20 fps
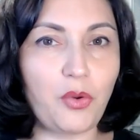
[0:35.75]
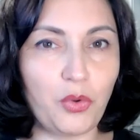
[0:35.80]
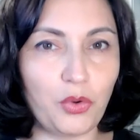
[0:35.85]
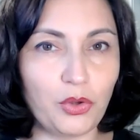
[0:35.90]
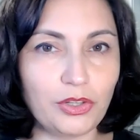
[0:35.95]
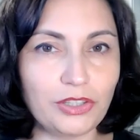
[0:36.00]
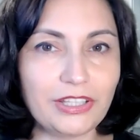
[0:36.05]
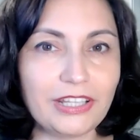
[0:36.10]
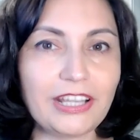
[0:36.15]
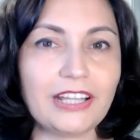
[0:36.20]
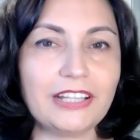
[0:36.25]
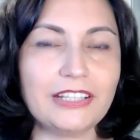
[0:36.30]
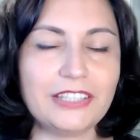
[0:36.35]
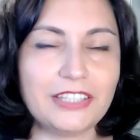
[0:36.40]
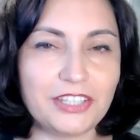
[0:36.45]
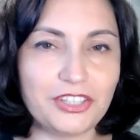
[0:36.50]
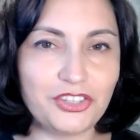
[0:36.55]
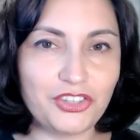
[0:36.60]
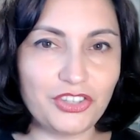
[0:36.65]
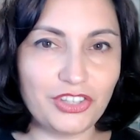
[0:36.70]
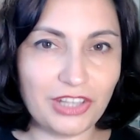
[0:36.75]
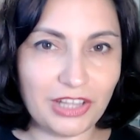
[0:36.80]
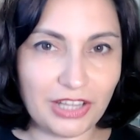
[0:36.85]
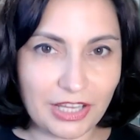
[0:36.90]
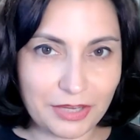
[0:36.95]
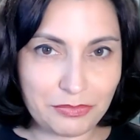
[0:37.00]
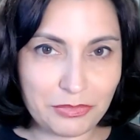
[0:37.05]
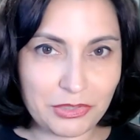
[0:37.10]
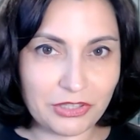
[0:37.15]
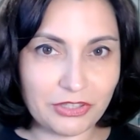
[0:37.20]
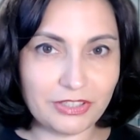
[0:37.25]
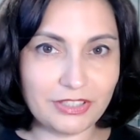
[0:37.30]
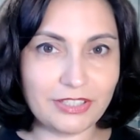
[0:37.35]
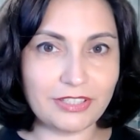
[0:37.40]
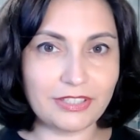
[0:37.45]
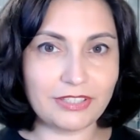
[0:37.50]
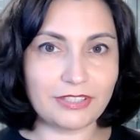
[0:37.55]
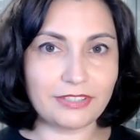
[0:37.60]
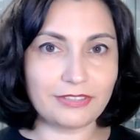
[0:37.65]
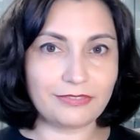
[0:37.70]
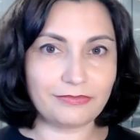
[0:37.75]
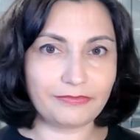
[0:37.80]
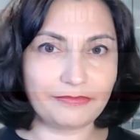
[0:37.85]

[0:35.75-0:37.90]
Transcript: called contingent liabilities.